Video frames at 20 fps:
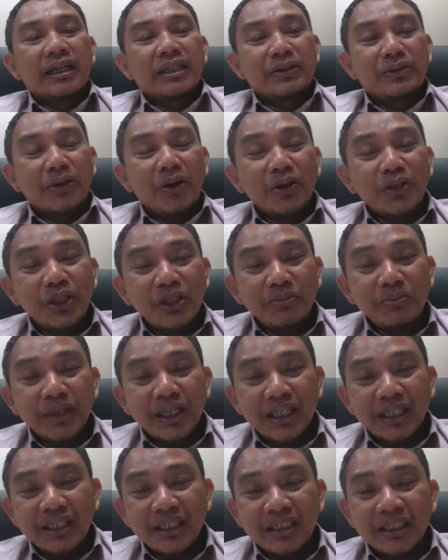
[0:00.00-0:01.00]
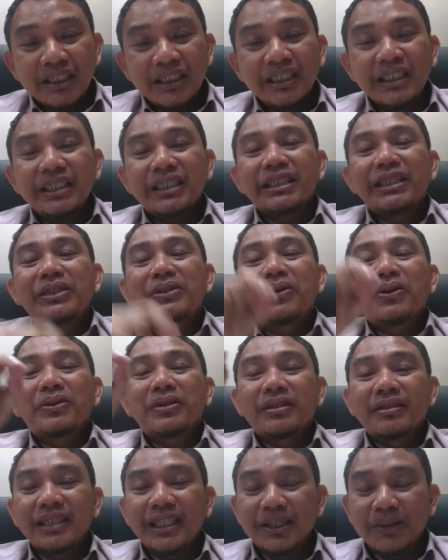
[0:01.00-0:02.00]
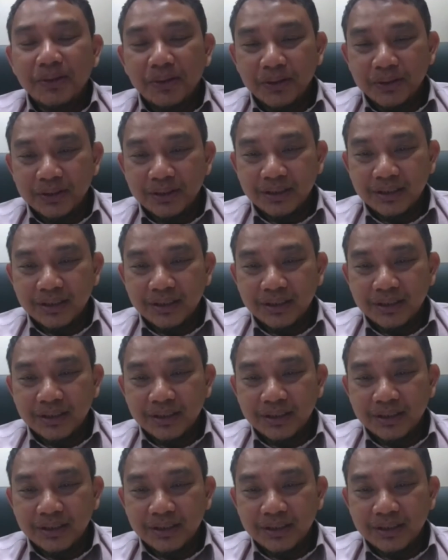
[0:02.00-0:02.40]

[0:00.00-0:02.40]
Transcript: document is not record